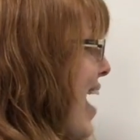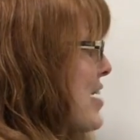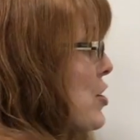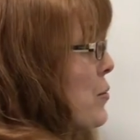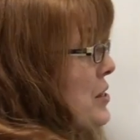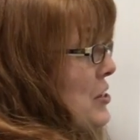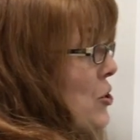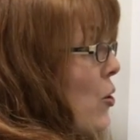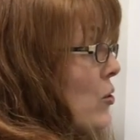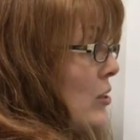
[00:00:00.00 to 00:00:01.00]
I know what the
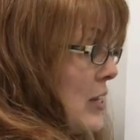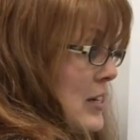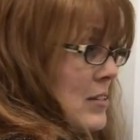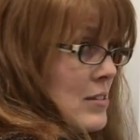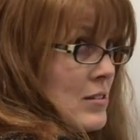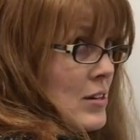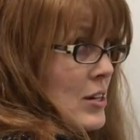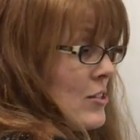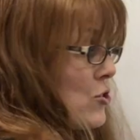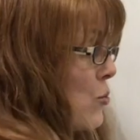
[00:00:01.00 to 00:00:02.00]
total is.
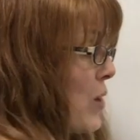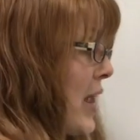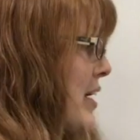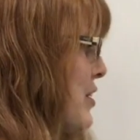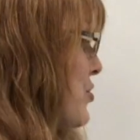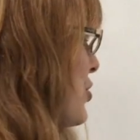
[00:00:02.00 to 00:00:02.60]
So what I can